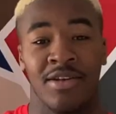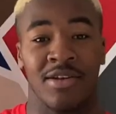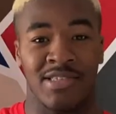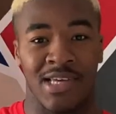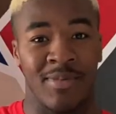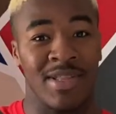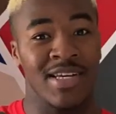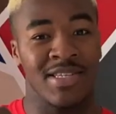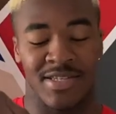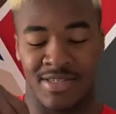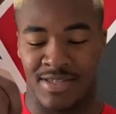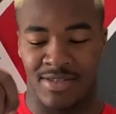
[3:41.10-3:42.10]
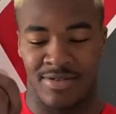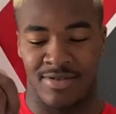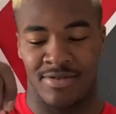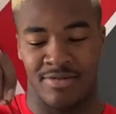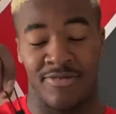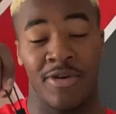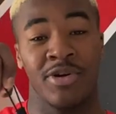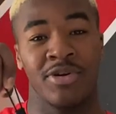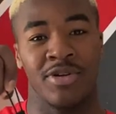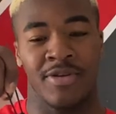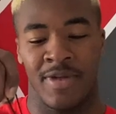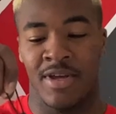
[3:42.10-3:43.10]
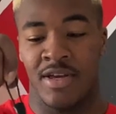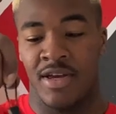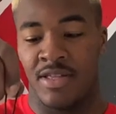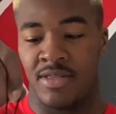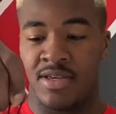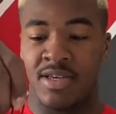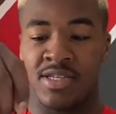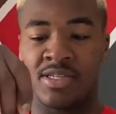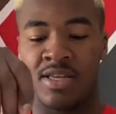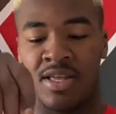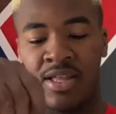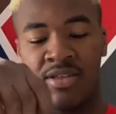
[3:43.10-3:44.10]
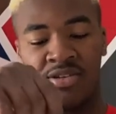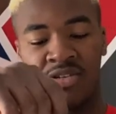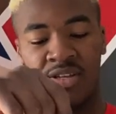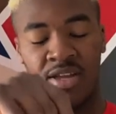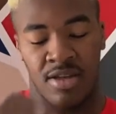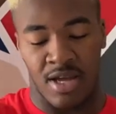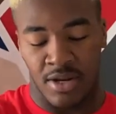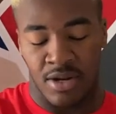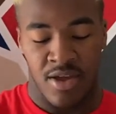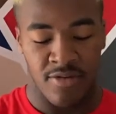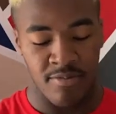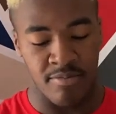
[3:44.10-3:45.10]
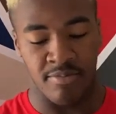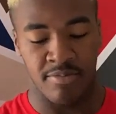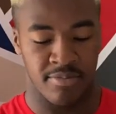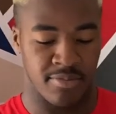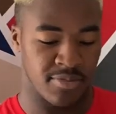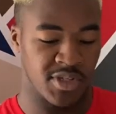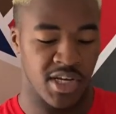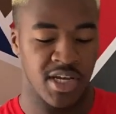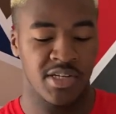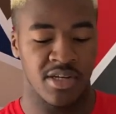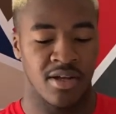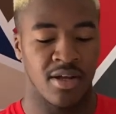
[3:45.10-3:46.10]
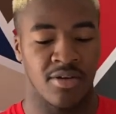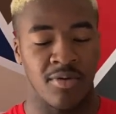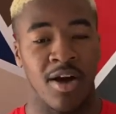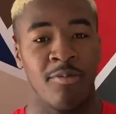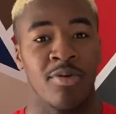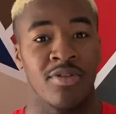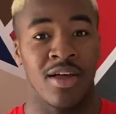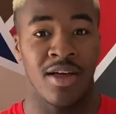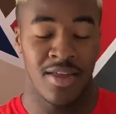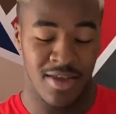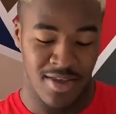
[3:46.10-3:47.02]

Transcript: don't tie my laces, very good. And these, I literally, I don't even change it. I don't know why I pull that.